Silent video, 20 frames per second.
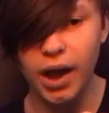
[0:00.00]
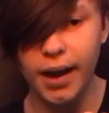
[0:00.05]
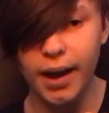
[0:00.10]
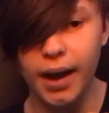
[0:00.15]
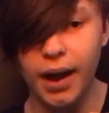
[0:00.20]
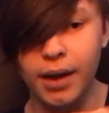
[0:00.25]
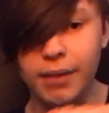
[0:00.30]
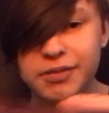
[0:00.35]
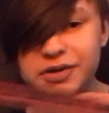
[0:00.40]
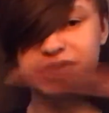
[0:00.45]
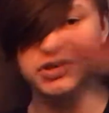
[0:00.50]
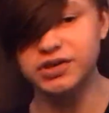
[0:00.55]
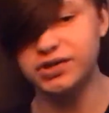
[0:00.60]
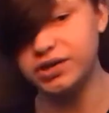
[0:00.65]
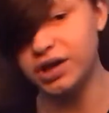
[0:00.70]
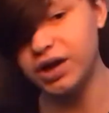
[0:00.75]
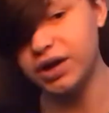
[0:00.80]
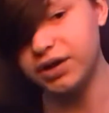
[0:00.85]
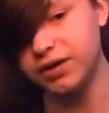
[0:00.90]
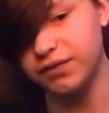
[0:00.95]
I'm
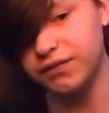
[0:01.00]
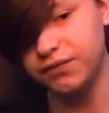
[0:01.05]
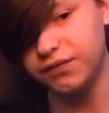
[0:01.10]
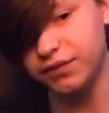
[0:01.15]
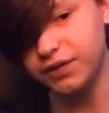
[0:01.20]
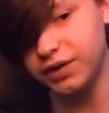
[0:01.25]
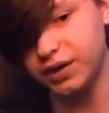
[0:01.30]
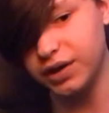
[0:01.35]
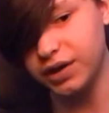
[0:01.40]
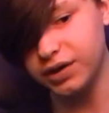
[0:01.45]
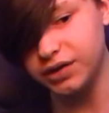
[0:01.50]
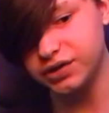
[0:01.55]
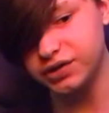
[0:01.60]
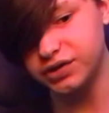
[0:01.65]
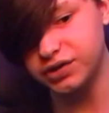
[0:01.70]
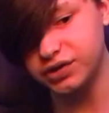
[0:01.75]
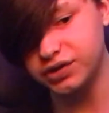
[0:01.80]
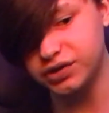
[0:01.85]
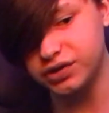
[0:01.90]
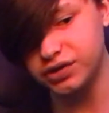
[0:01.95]
excited for the
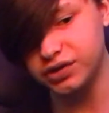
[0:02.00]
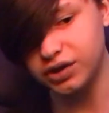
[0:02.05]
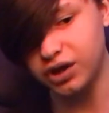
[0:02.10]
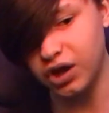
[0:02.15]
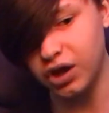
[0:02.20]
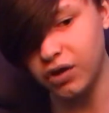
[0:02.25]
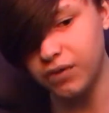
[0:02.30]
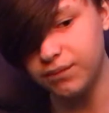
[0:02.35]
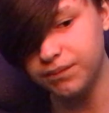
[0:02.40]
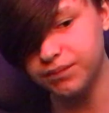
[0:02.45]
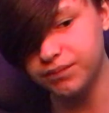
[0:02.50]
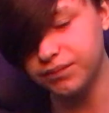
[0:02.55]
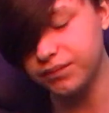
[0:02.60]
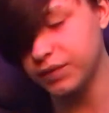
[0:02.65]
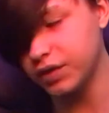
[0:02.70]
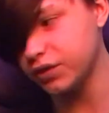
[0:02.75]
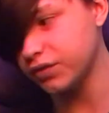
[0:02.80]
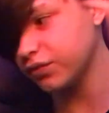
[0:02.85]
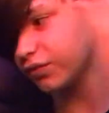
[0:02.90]
next album that they're